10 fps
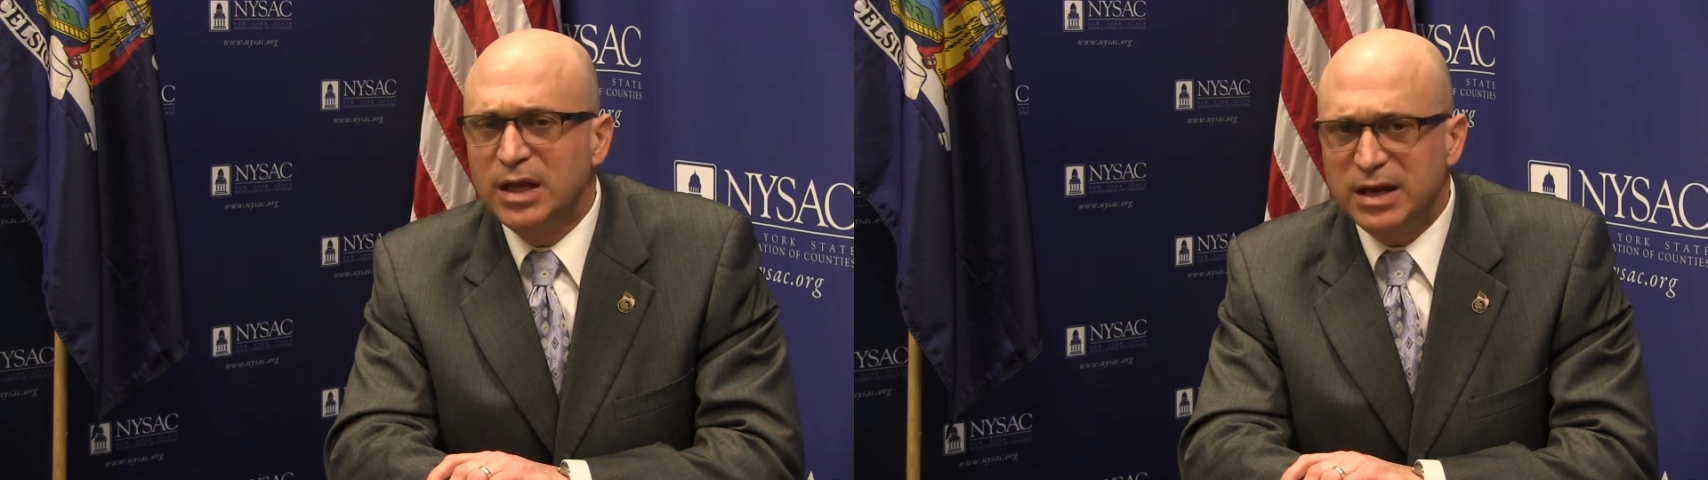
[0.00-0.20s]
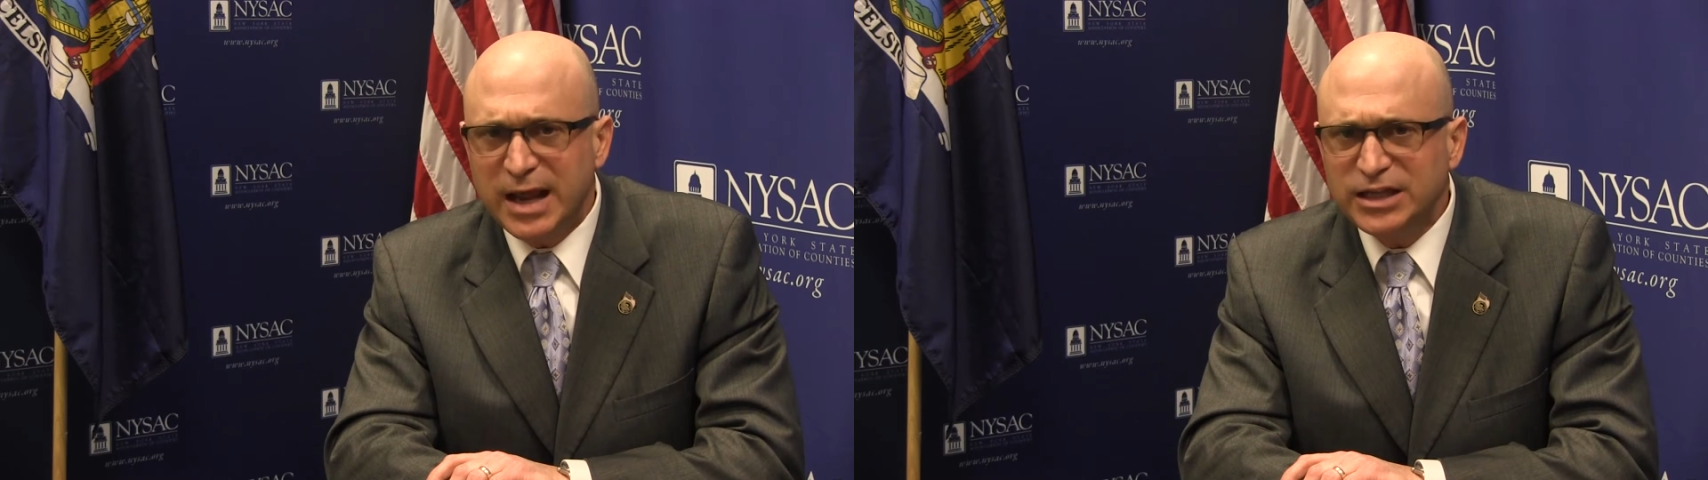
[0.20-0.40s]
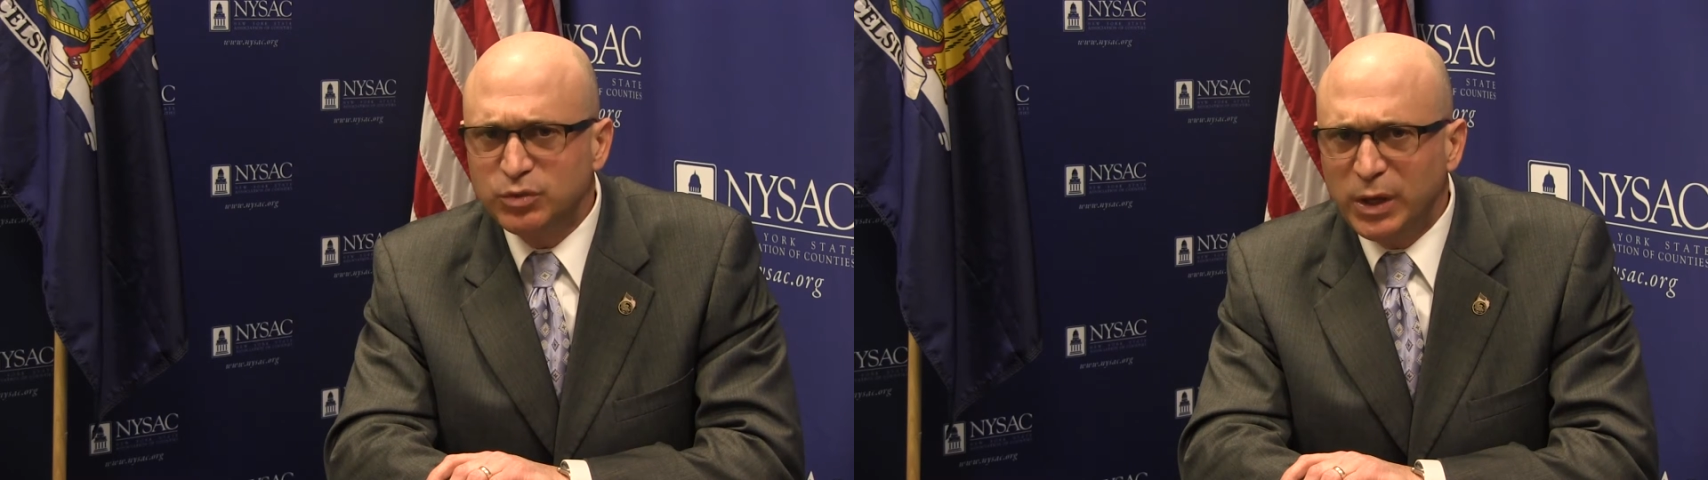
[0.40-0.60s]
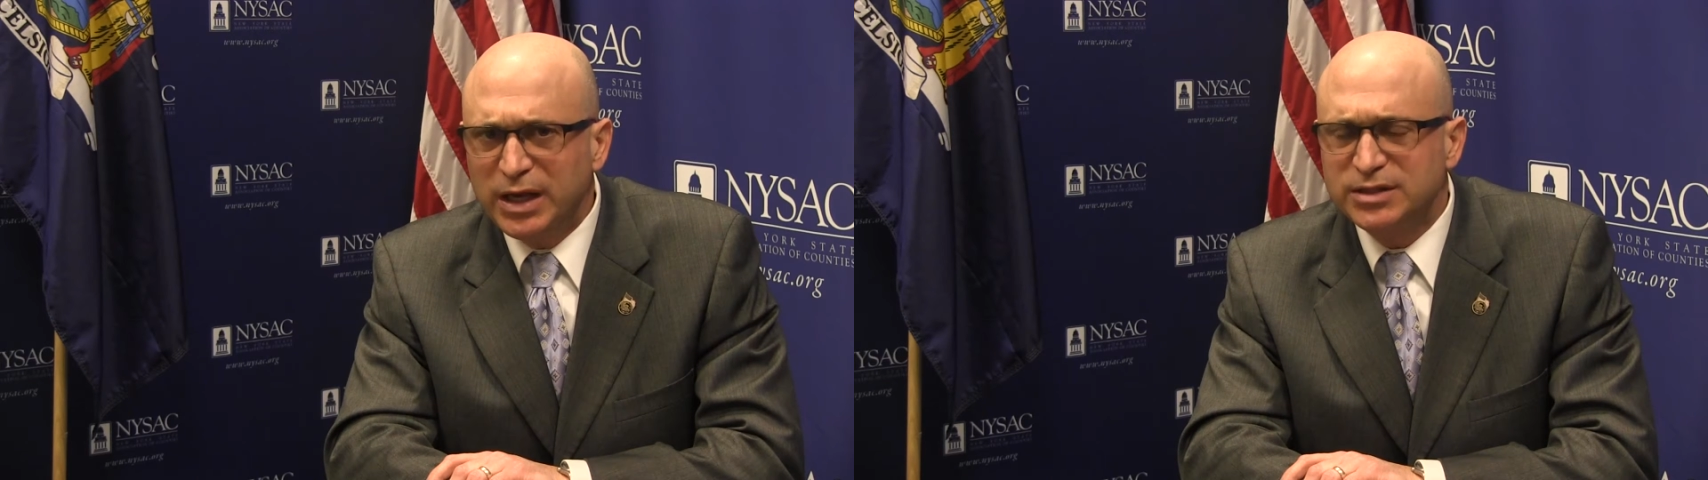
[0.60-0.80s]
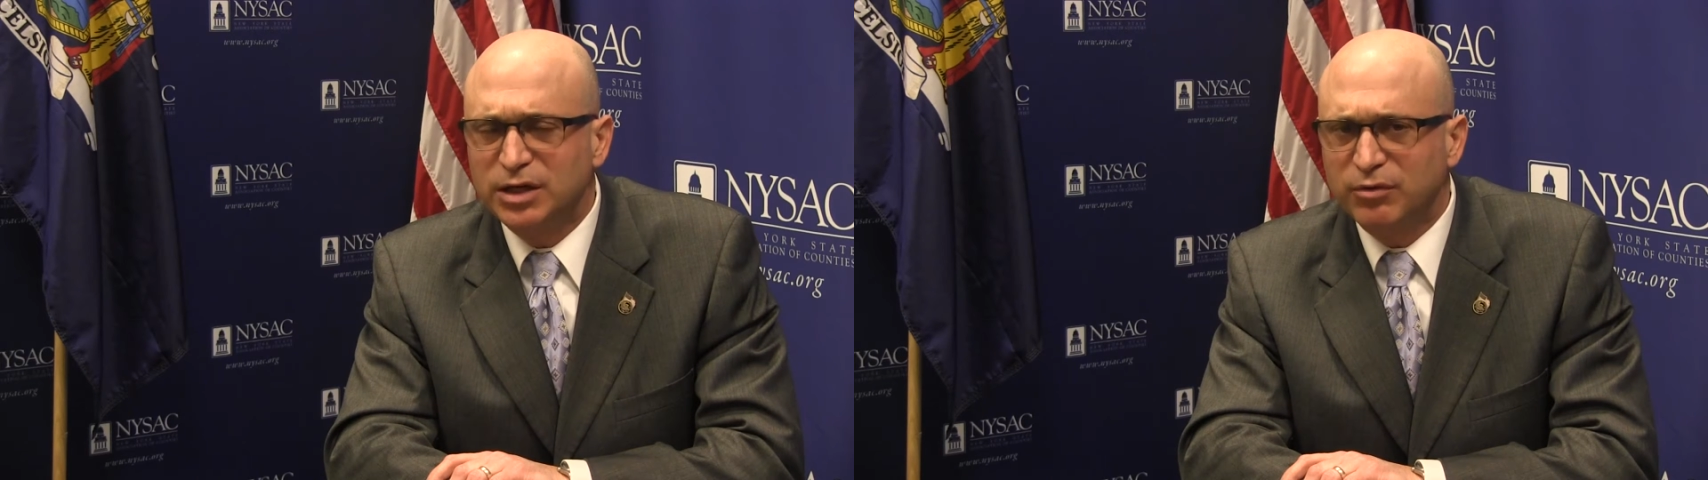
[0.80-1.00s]
Next
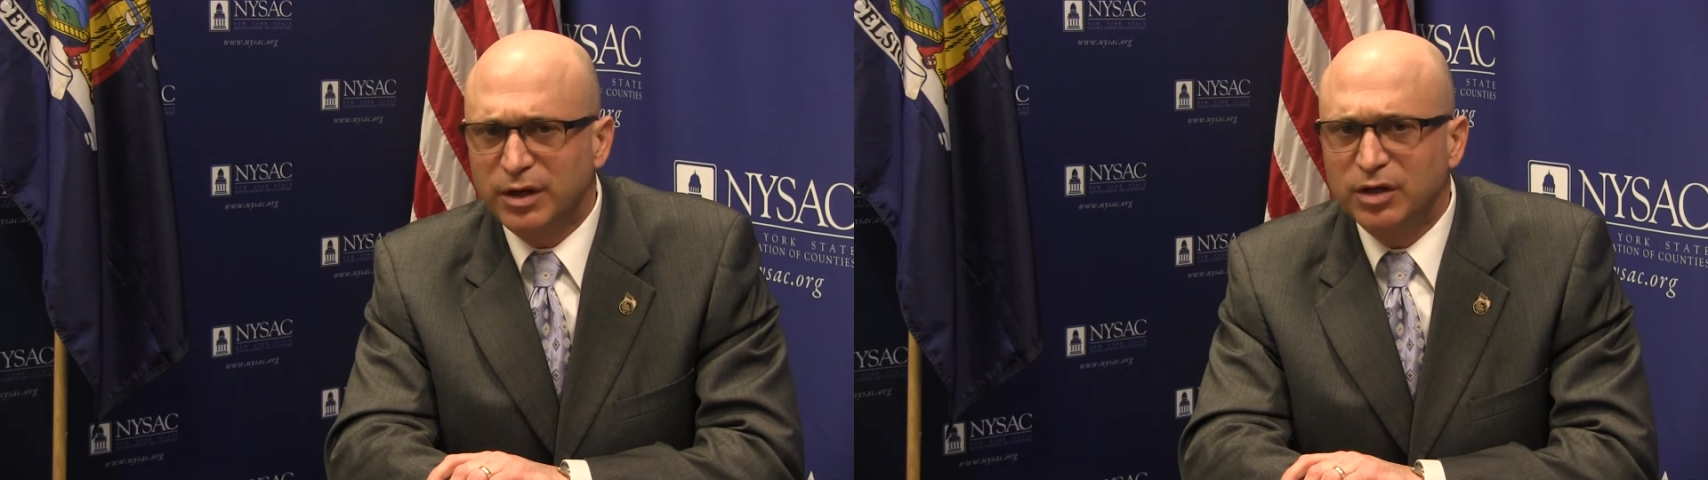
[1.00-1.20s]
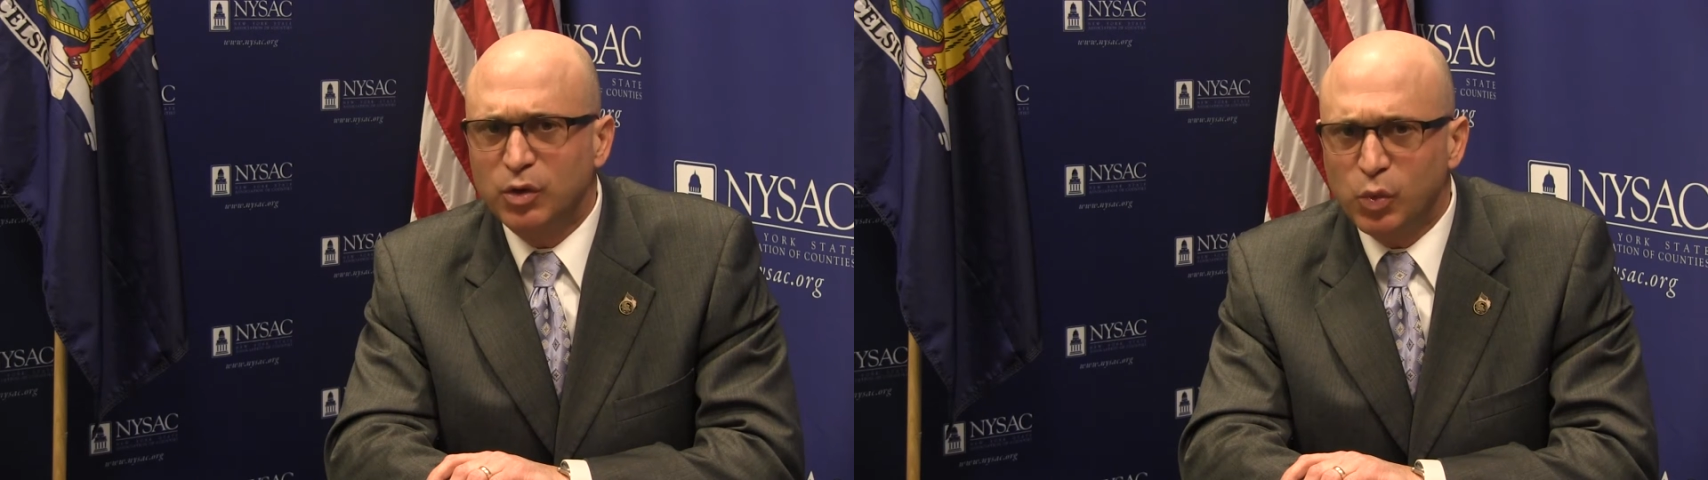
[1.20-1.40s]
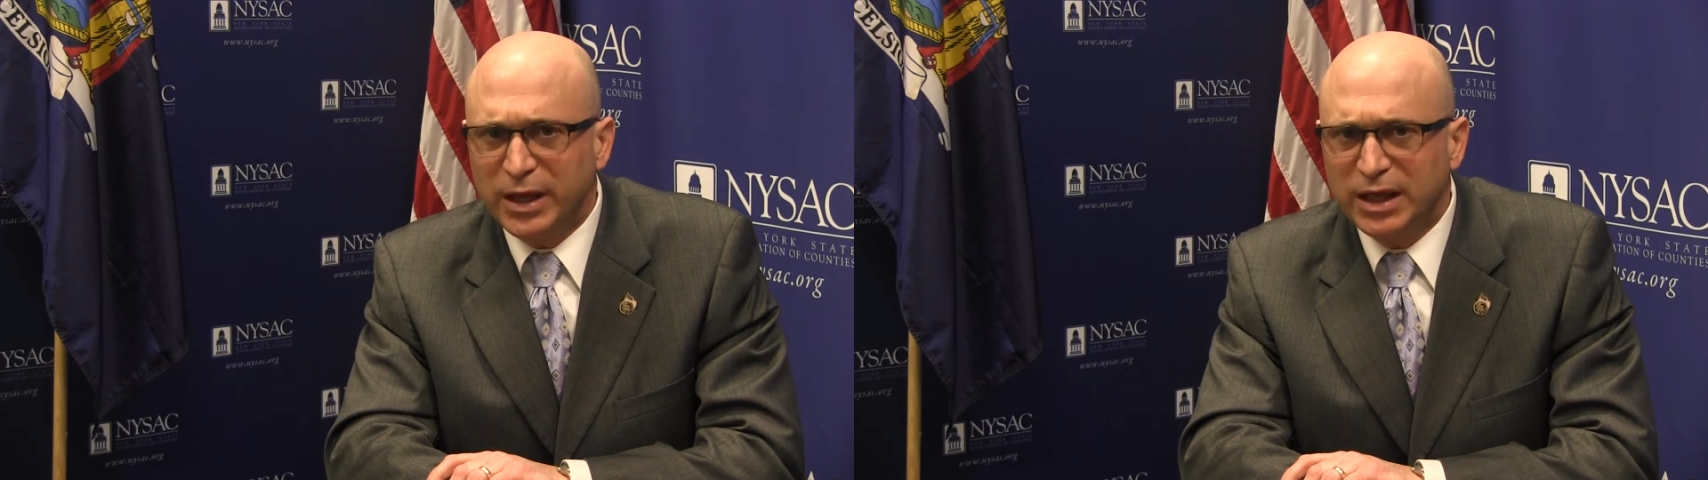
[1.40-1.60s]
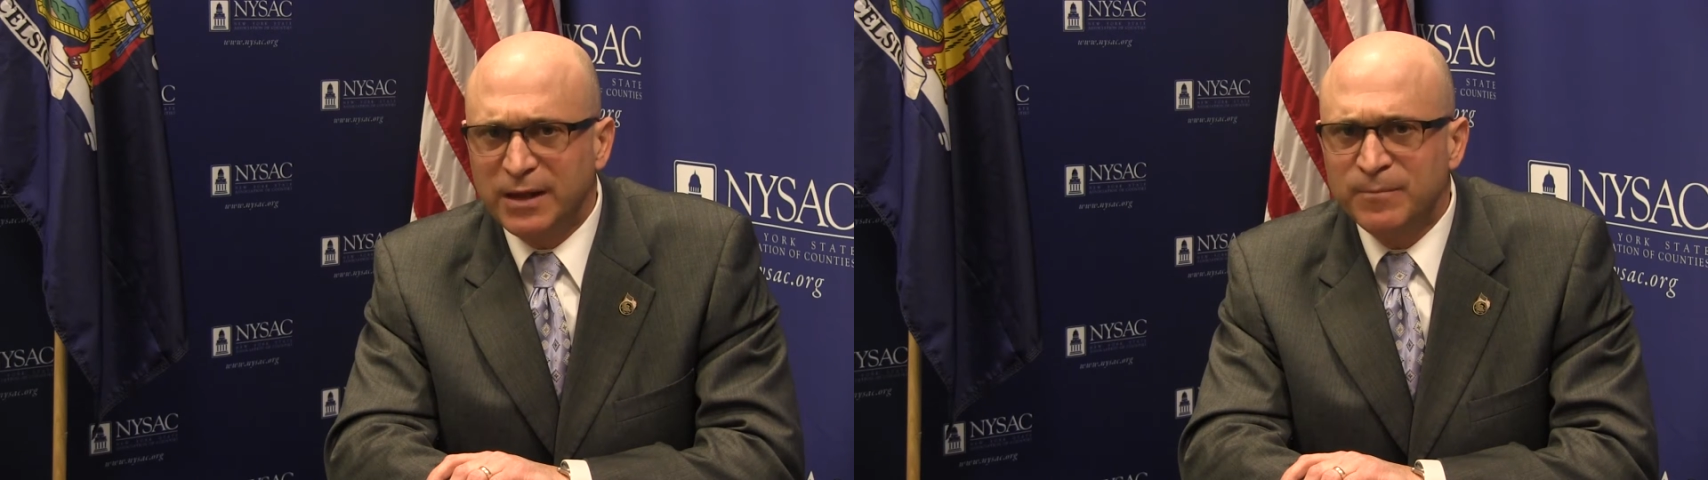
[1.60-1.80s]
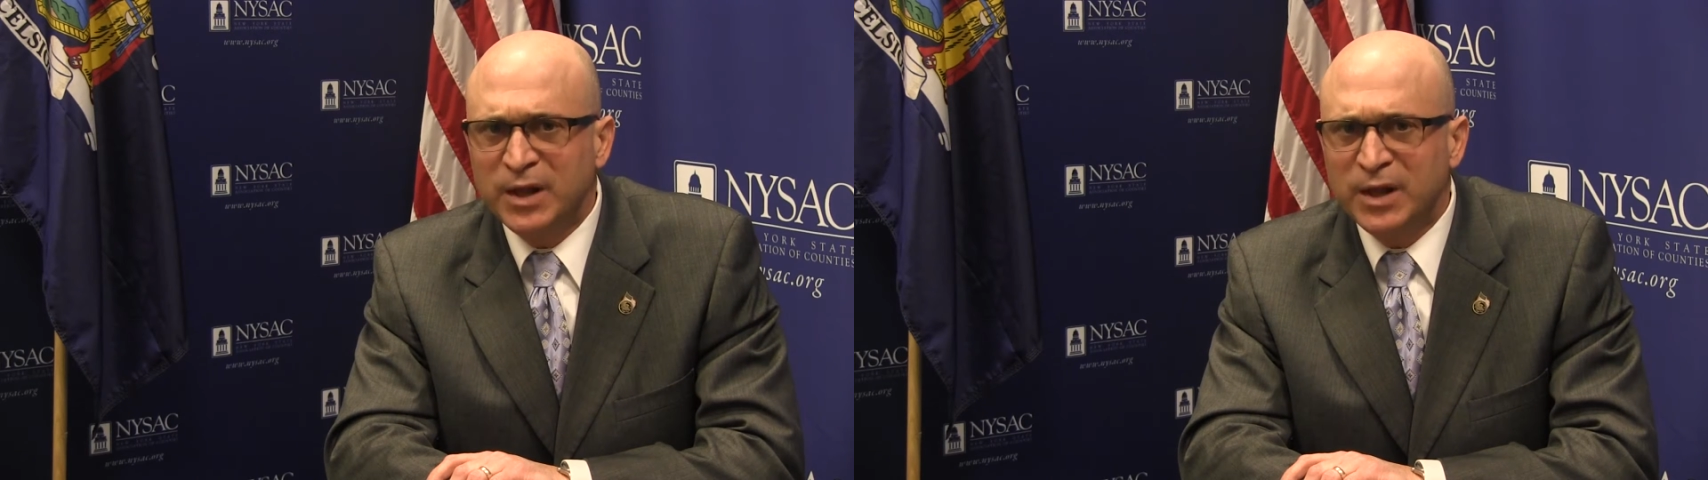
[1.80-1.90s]
week is a critical week